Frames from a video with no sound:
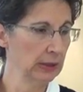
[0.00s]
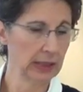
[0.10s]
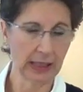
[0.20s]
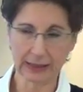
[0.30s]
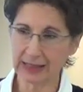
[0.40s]

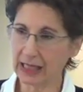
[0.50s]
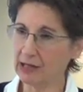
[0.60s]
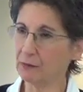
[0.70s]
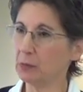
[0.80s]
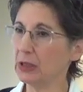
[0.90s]
God
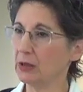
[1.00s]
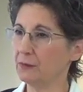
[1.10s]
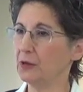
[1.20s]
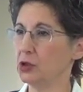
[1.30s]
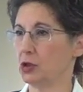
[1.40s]
gave me
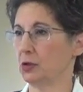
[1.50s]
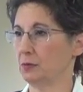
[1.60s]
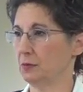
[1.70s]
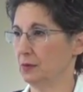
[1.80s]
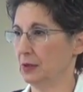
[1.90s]
a vision
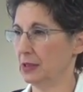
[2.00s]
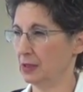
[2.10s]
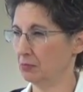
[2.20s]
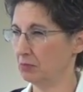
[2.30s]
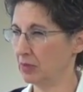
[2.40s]

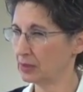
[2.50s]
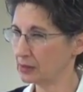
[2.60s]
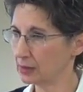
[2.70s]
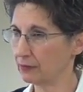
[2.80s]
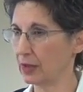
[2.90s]
in the
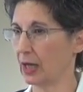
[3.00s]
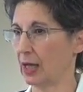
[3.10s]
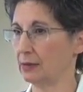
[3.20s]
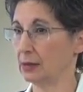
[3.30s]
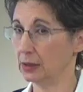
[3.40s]
midst of that,
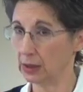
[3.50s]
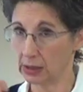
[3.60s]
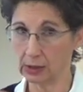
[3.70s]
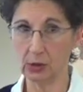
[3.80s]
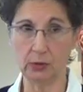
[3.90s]
and He
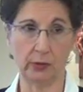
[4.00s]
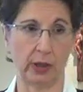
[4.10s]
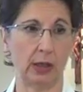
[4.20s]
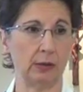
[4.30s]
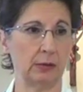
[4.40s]
can do that,